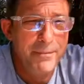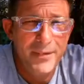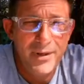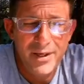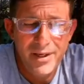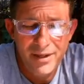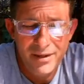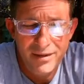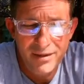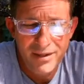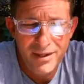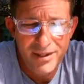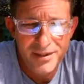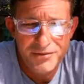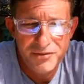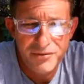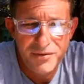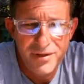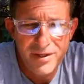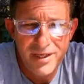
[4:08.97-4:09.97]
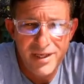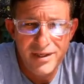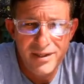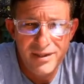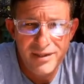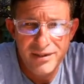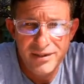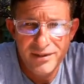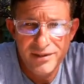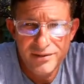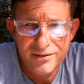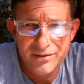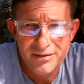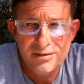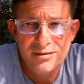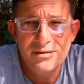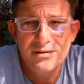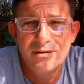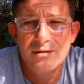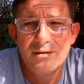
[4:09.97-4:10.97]
And the answer to that
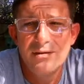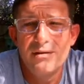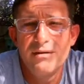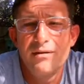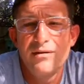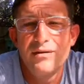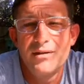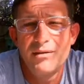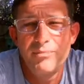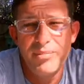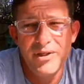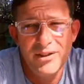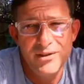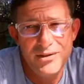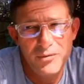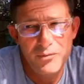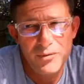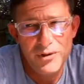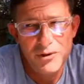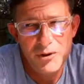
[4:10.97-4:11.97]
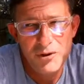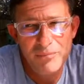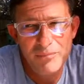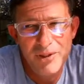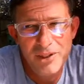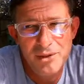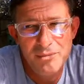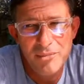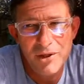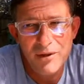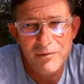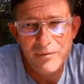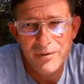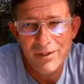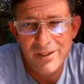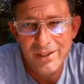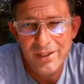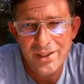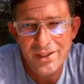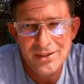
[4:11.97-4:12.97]
is depends on what you mean by
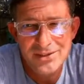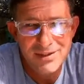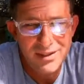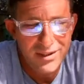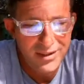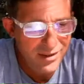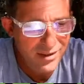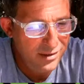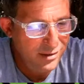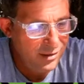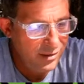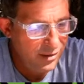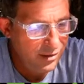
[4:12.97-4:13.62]
really easily.